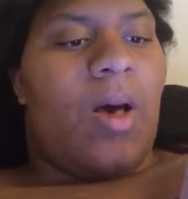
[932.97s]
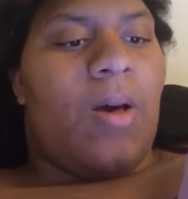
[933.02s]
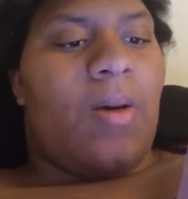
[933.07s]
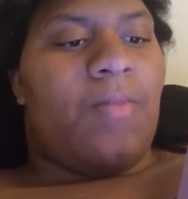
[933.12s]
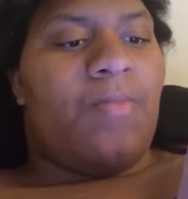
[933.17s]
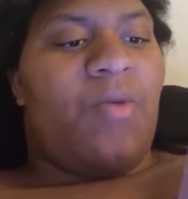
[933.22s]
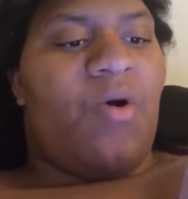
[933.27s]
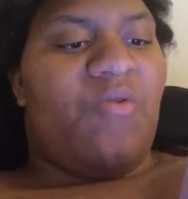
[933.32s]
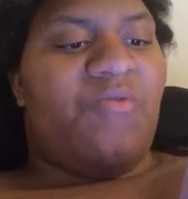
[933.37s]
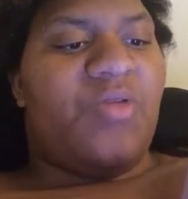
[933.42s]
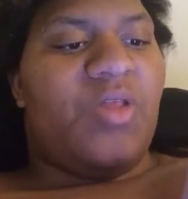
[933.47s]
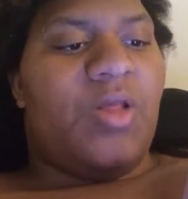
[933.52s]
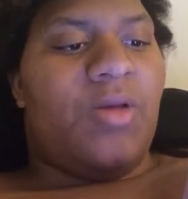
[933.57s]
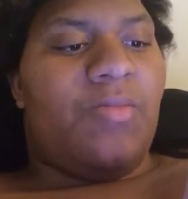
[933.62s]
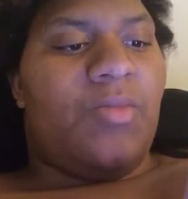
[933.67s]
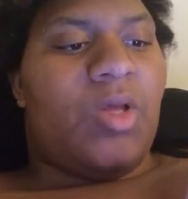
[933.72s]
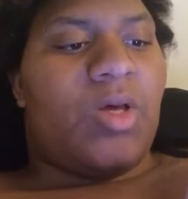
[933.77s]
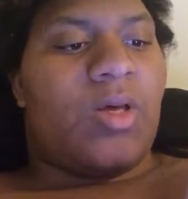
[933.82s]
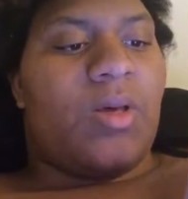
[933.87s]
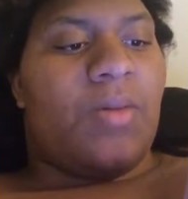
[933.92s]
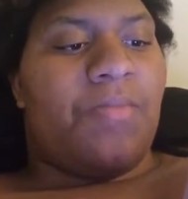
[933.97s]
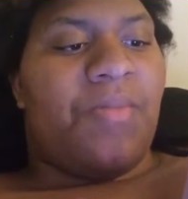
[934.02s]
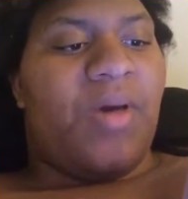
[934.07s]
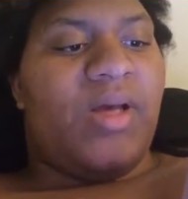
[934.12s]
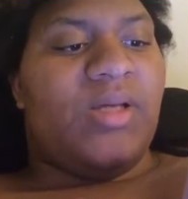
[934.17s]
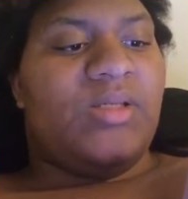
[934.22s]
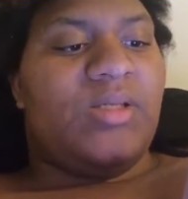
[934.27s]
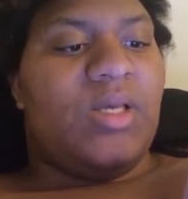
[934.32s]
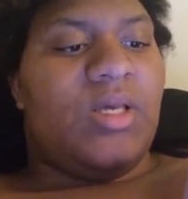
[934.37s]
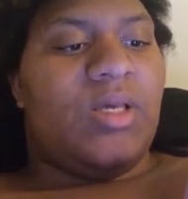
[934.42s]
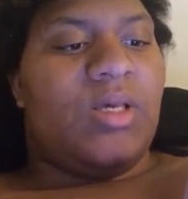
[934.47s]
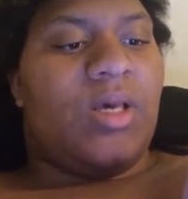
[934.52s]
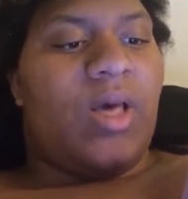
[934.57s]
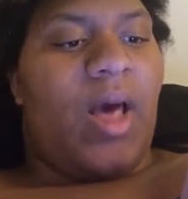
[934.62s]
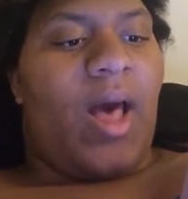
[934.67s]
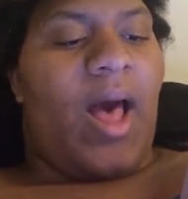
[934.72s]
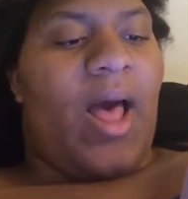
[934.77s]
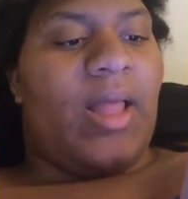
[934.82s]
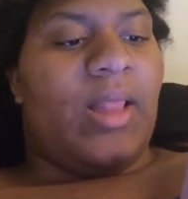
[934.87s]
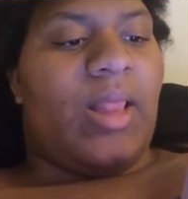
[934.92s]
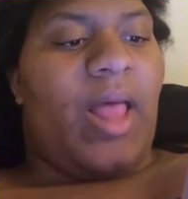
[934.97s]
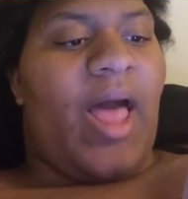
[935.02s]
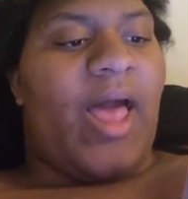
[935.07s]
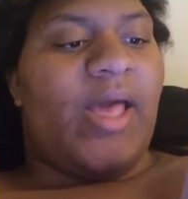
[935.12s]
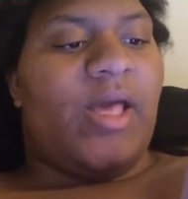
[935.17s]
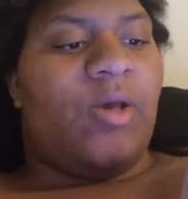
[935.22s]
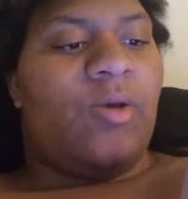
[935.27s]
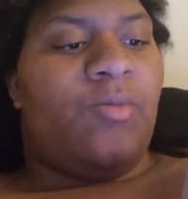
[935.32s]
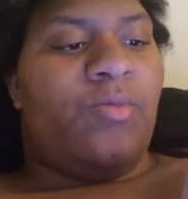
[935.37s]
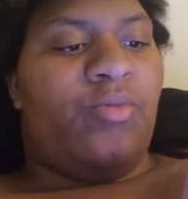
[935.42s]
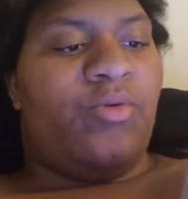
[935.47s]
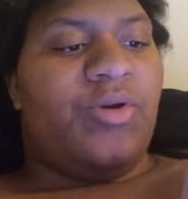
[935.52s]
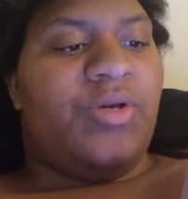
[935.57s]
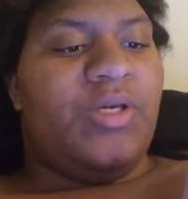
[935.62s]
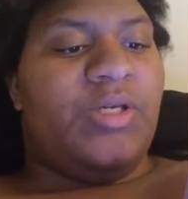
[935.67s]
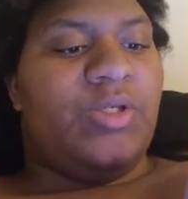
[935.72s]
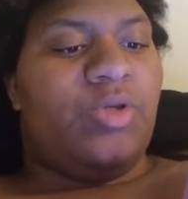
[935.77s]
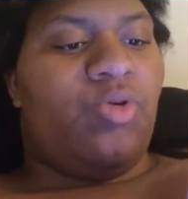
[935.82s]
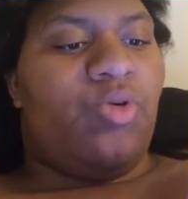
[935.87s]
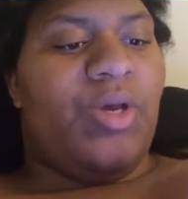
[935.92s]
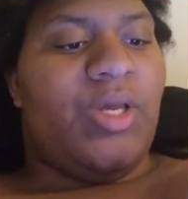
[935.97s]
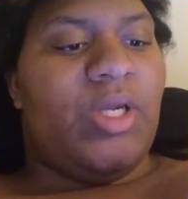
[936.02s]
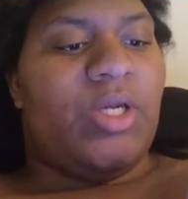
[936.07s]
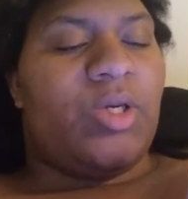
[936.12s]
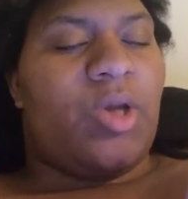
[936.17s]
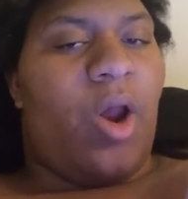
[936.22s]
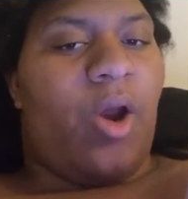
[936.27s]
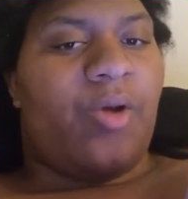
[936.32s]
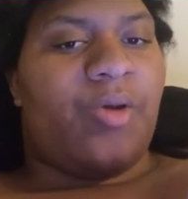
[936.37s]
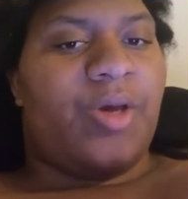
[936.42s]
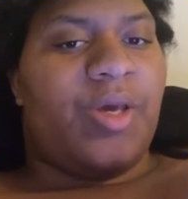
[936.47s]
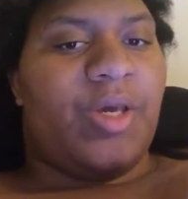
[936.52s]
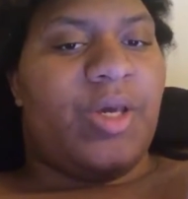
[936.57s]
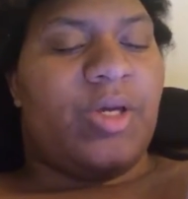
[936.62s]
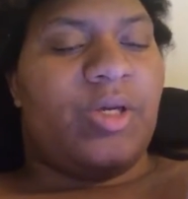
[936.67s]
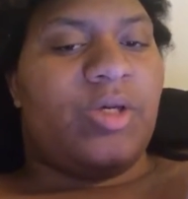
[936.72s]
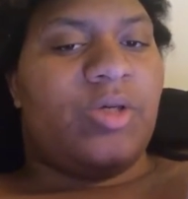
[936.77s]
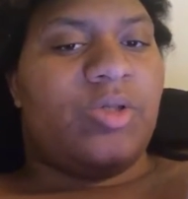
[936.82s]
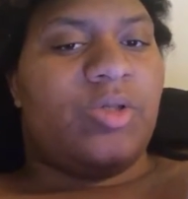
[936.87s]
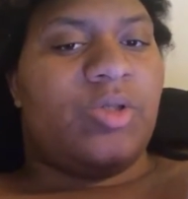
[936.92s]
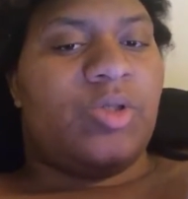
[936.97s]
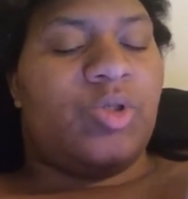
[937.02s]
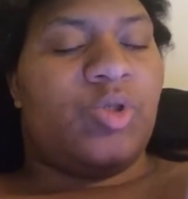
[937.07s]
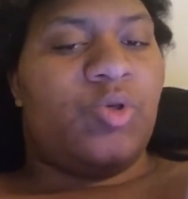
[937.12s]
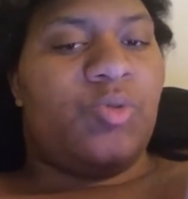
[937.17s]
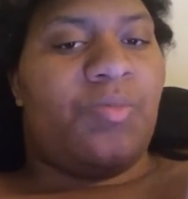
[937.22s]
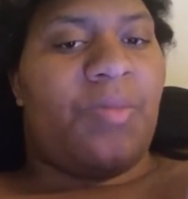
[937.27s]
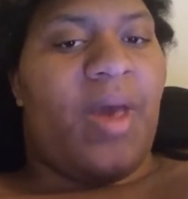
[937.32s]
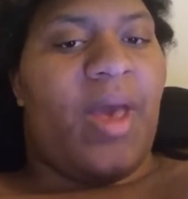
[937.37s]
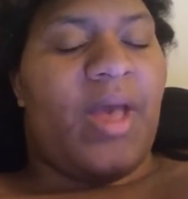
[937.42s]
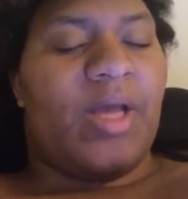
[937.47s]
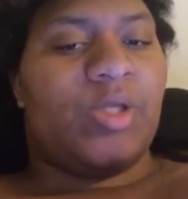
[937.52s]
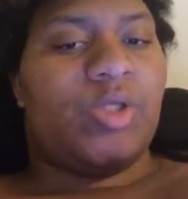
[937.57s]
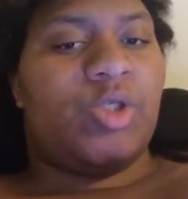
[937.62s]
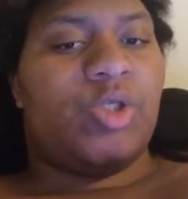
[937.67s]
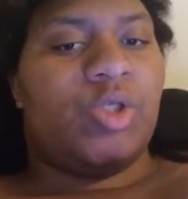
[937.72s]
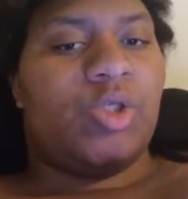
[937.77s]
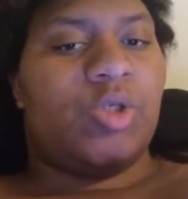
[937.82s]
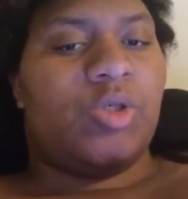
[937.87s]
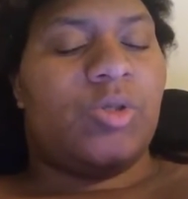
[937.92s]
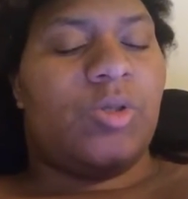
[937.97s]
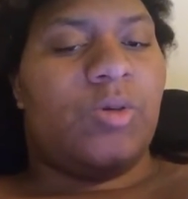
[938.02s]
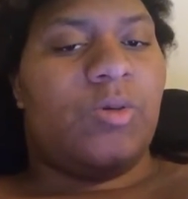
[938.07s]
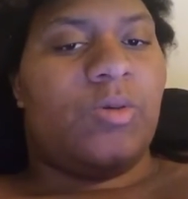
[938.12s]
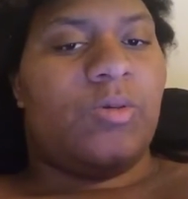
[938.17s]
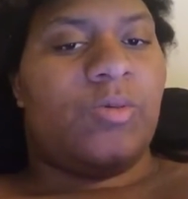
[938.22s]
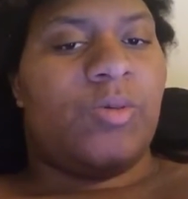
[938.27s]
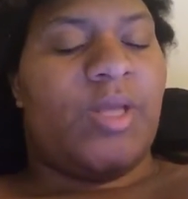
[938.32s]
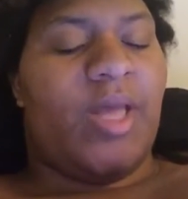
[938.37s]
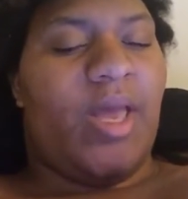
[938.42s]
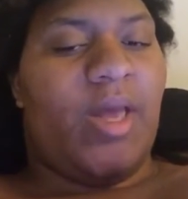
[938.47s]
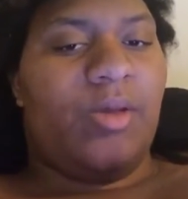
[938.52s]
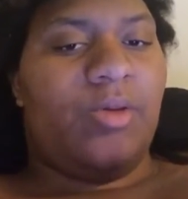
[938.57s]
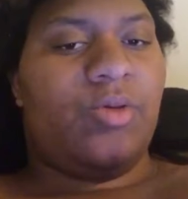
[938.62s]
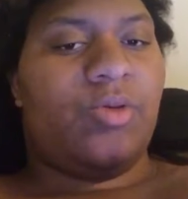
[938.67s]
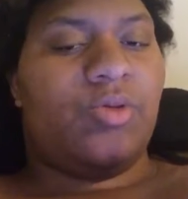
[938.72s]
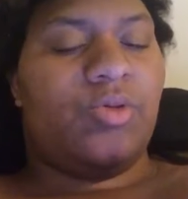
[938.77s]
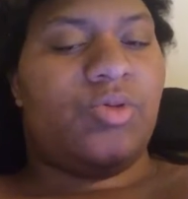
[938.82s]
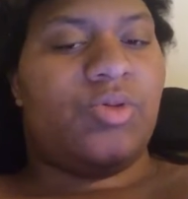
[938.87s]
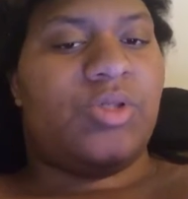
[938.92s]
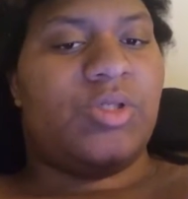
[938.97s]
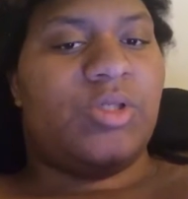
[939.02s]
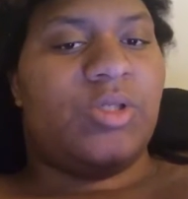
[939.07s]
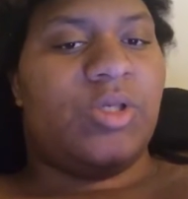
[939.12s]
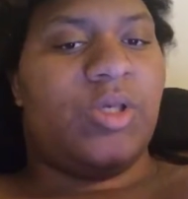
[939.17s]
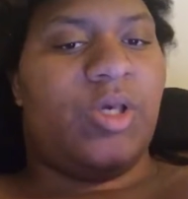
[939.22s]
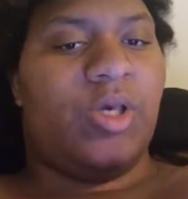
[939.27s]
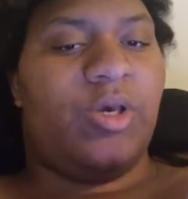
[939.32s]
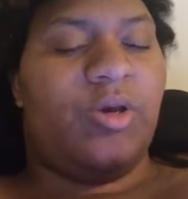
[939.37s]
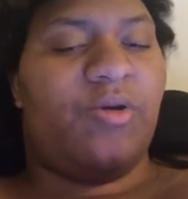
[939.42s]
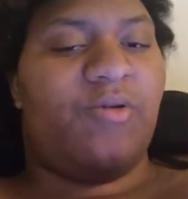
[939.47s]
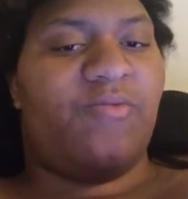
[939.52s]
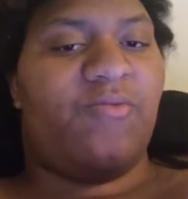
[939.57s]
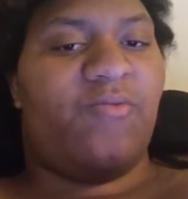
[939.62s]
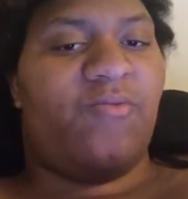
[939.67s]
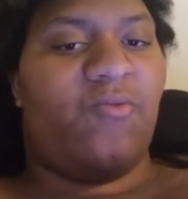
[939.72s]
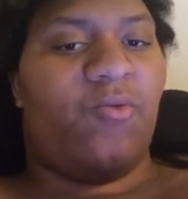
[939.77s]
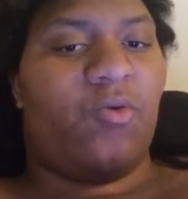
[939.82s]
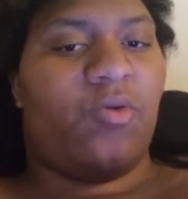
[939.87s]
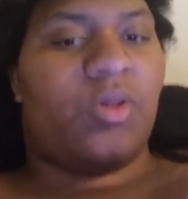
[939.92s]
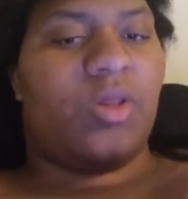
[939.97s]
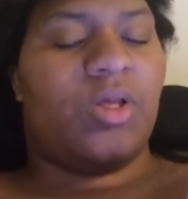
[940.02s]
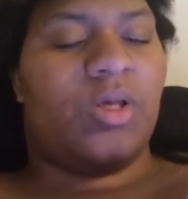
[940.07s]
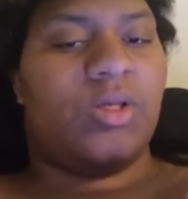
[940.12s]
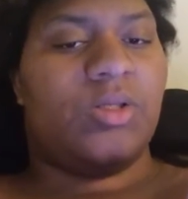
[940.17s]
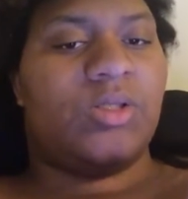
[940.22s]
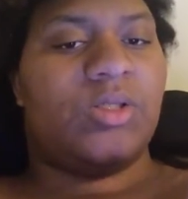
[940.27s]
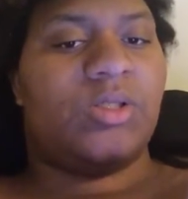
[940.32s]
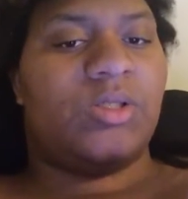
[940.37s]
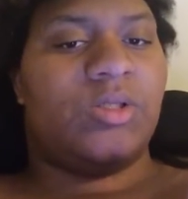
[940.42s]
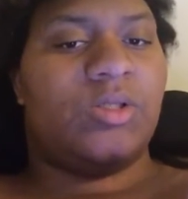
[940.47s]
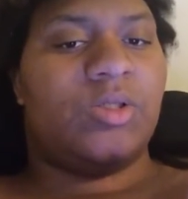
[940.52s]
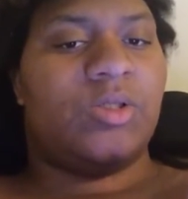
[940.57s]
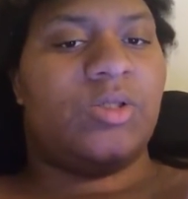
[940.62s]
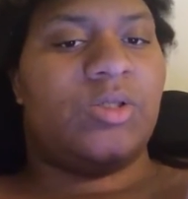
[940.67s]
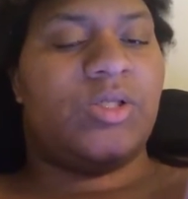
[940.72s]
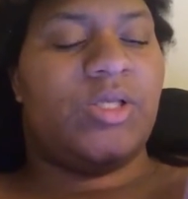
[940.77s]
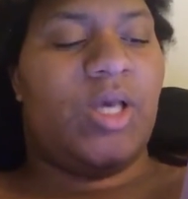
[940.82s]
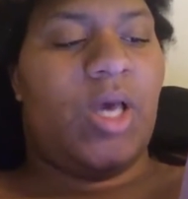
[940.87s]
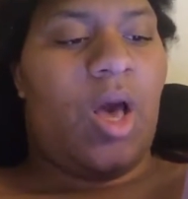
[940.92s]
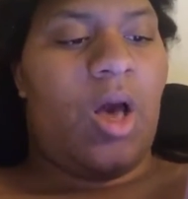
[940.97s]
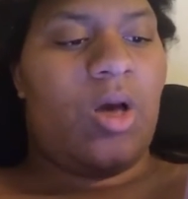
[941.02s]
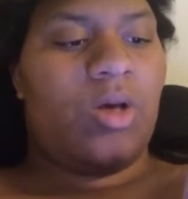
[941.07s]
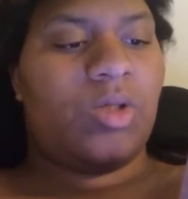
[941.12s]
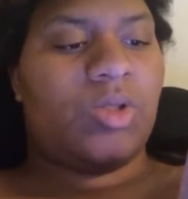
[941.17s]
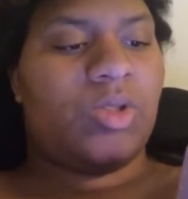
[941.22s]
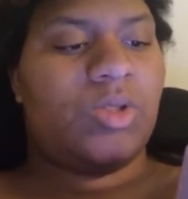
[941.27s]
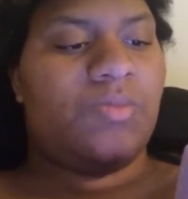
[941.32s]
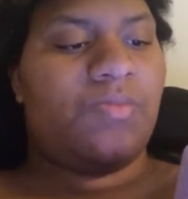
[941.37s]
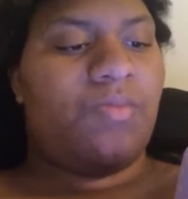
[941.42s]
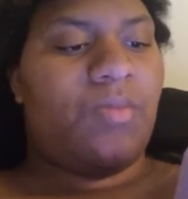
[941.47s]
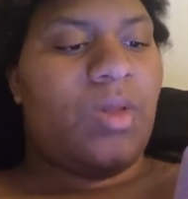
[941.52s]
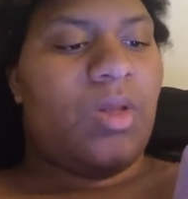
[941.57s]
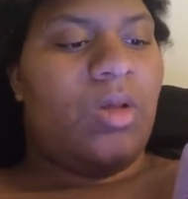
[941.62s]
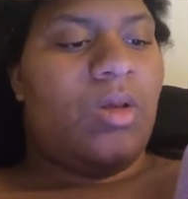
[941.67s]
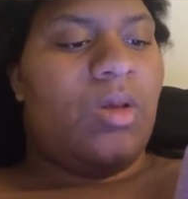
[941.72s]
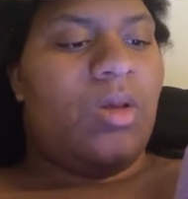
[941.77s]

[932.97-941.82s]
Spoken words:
Both of them look amazing. I like Brie's green and dark gear to match Daniel's gear for the Seahawks.